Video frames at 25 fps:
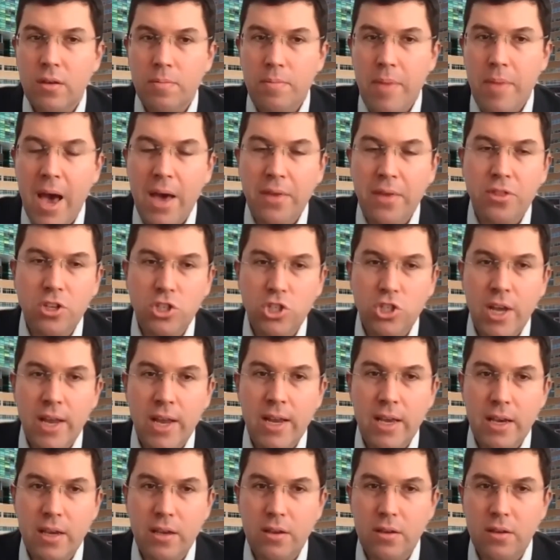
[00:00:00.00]

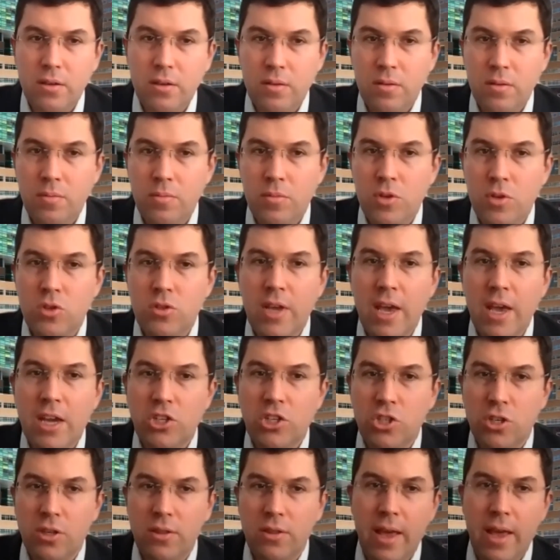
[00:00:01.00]
pathogenic
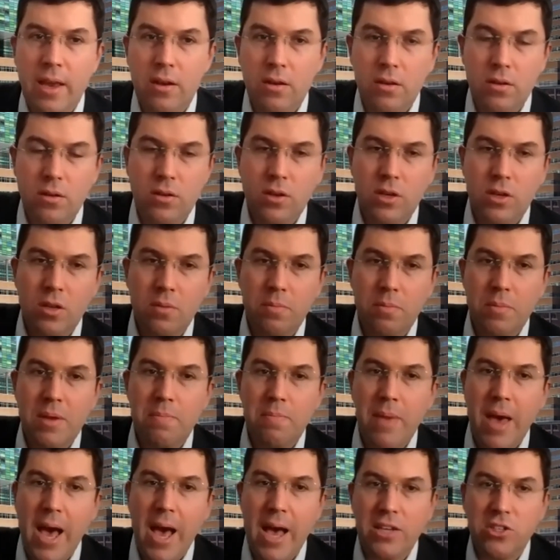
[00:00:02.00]
mutation that could
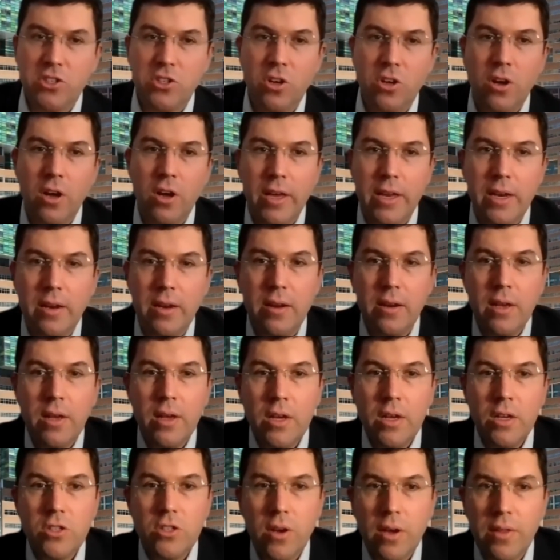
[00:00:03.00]
be passed on.
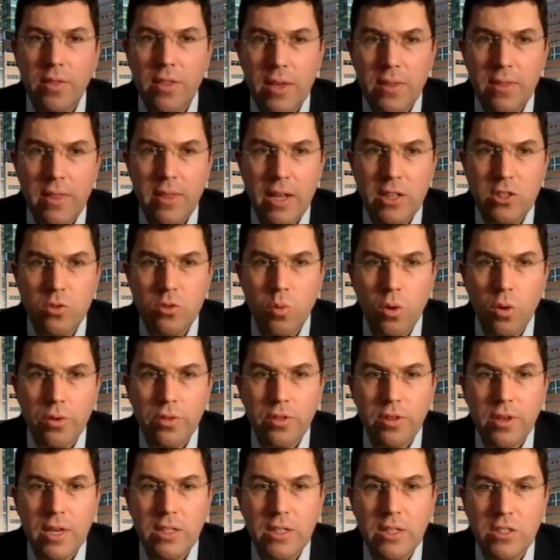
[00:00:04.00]
So I think that's
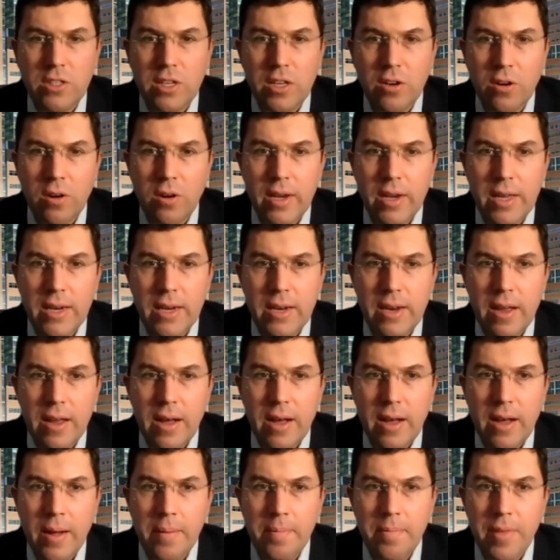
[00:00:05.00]
worth considering.
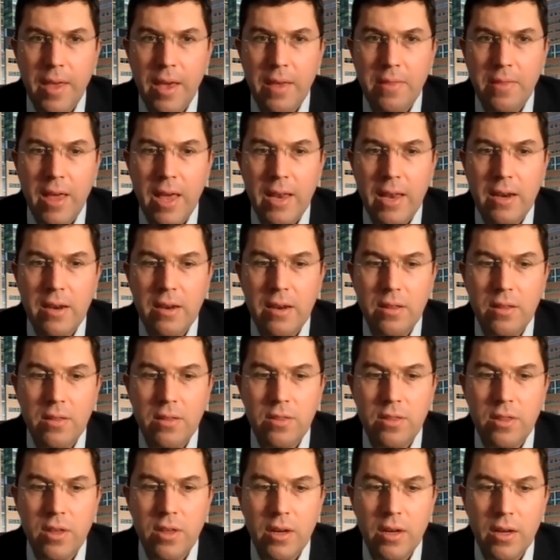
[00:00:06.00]
And then
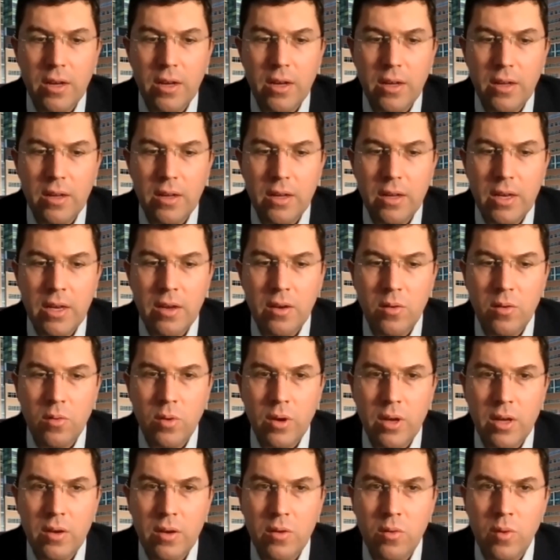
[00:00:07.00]

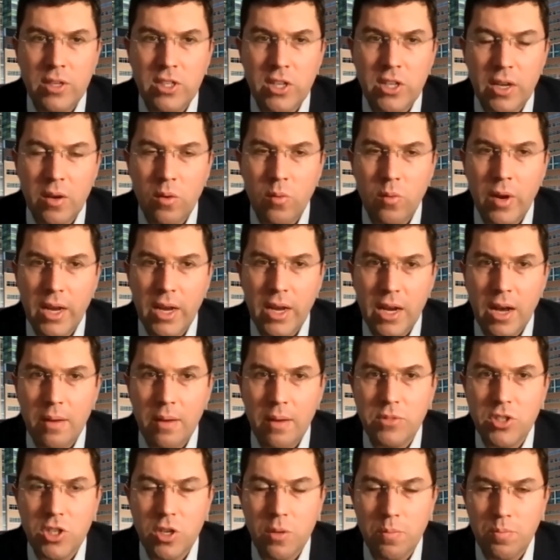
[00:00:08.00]
when it
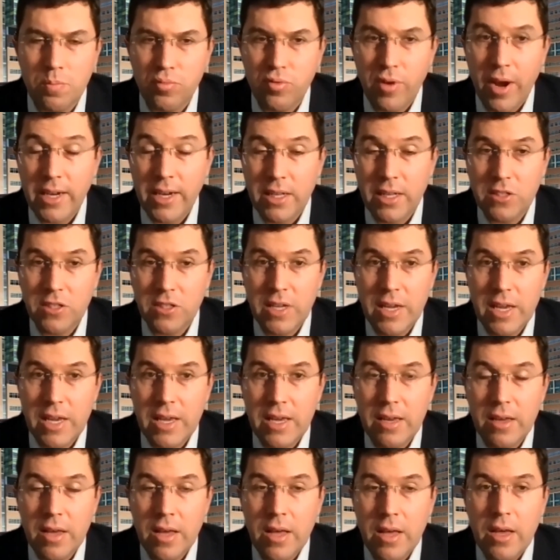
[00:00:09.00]
comes to
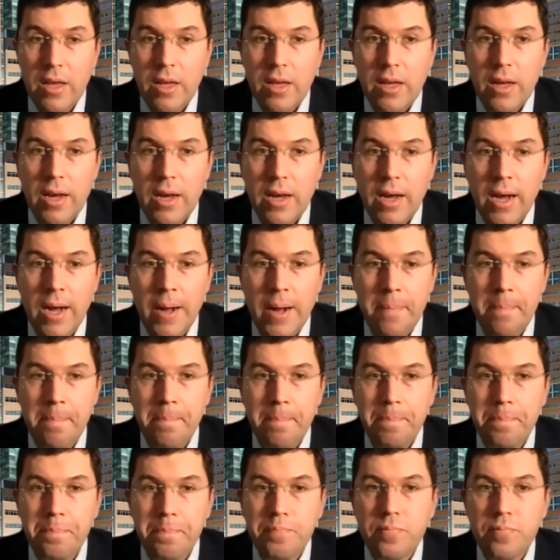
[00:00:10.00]
pregnancy,
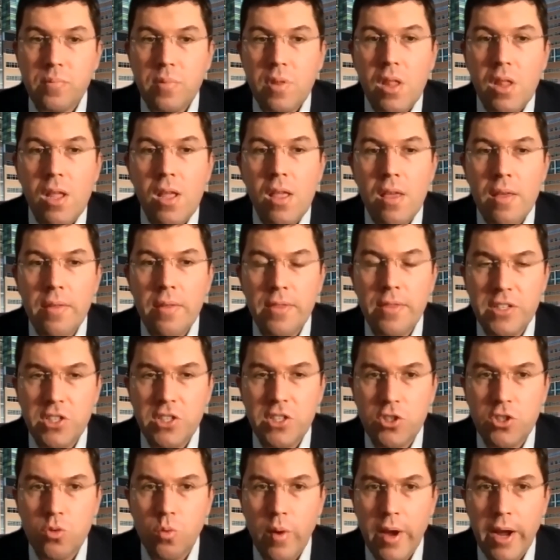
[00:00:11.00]

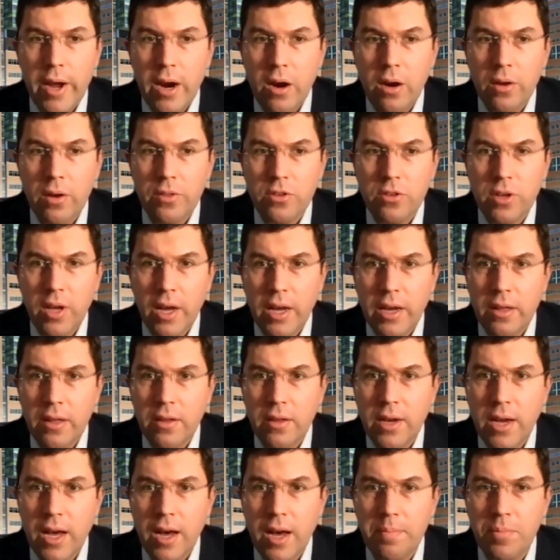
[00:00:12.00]
this is where there
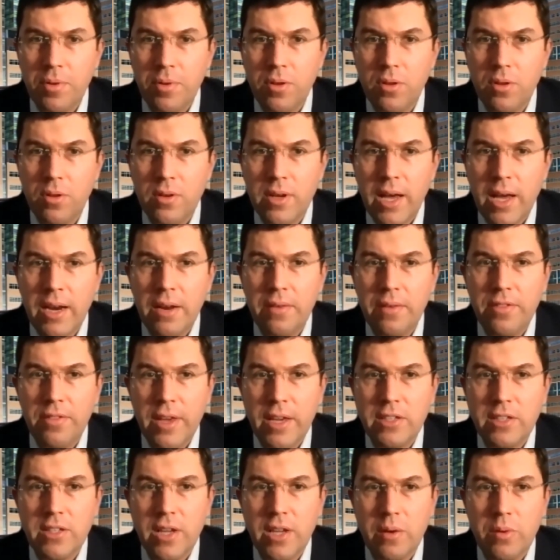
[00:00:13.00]
a couple kind of
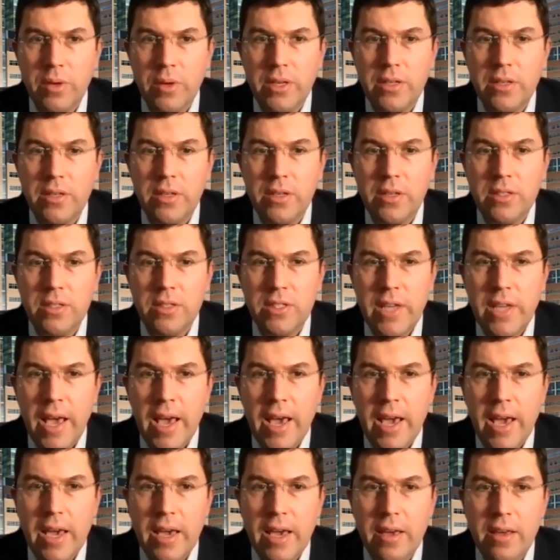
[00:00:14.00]
things I would
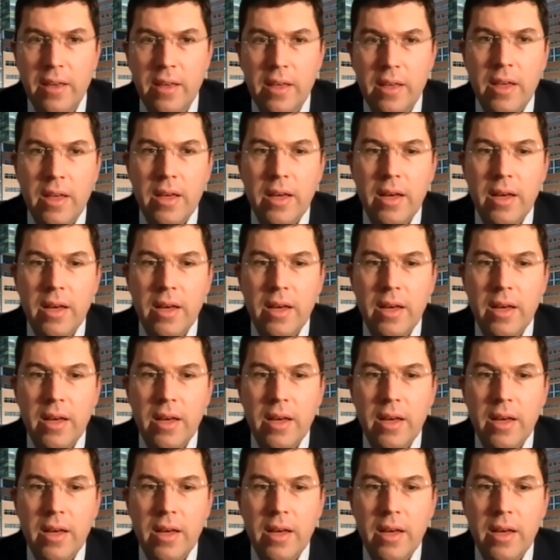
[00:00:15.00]
say,